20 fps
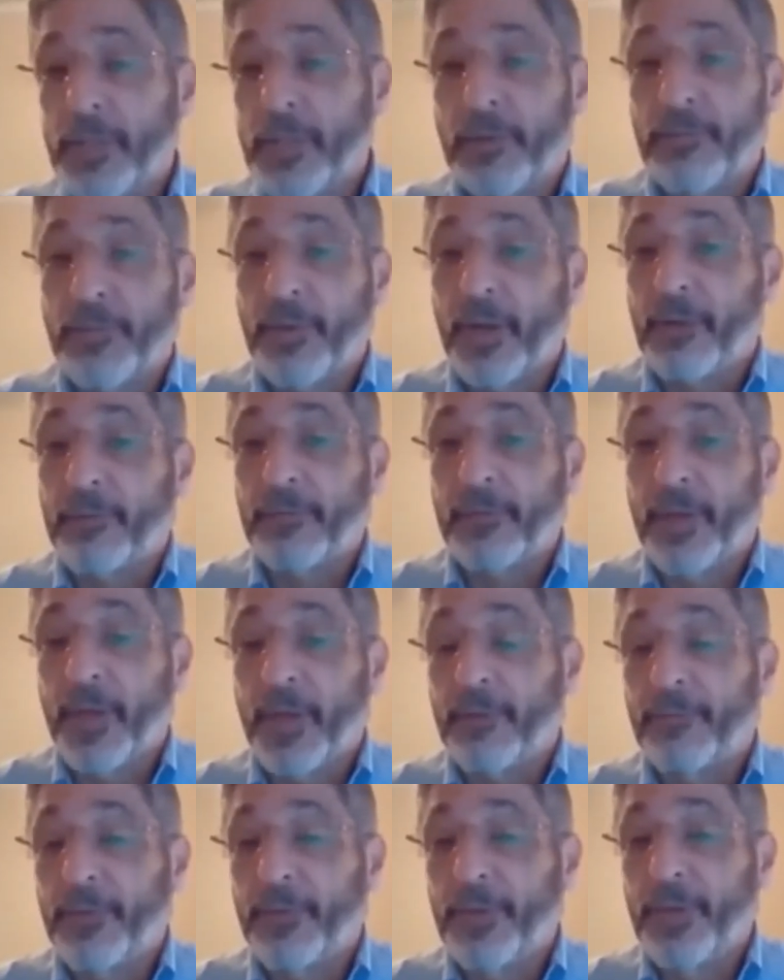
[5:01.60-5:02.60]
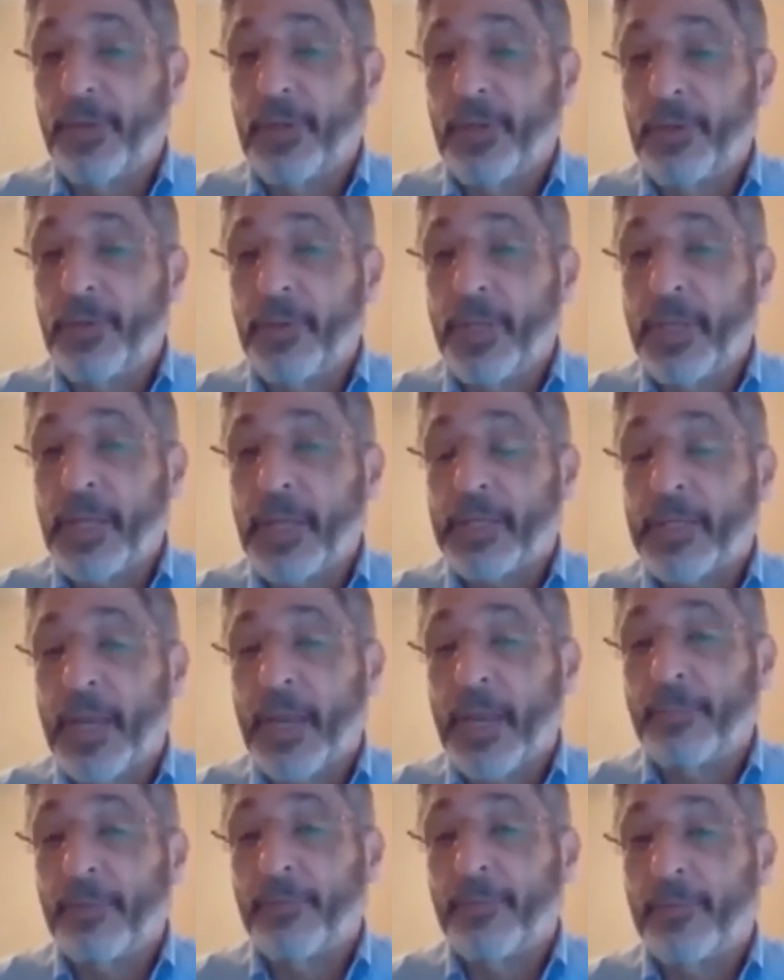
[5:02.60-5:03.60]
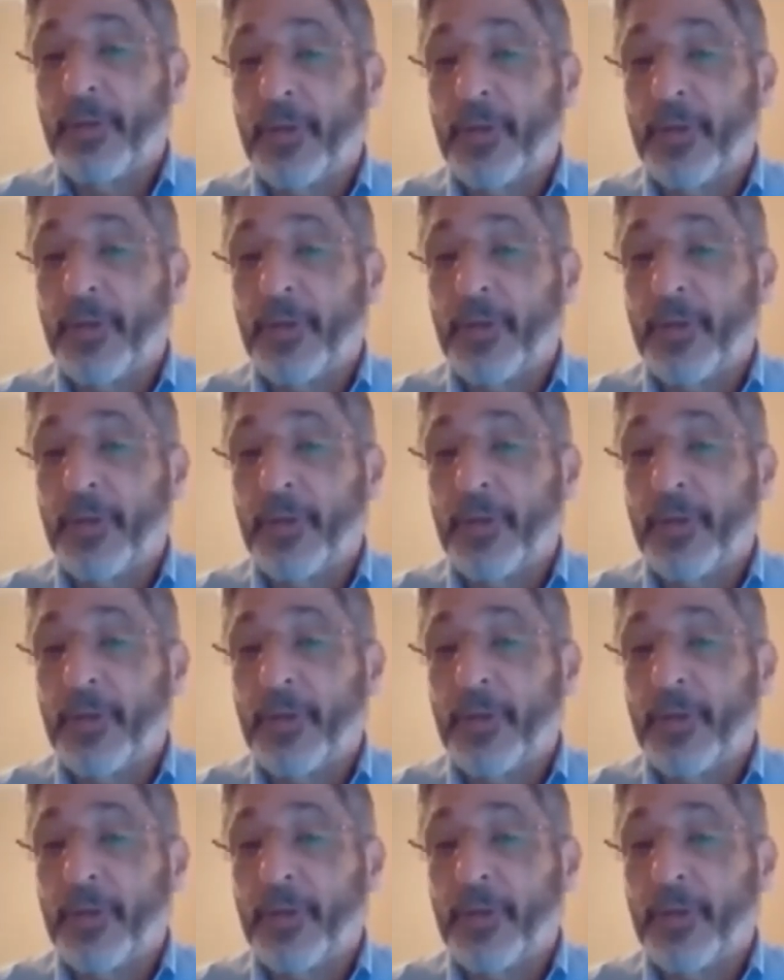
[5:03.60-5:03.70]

of doing that type of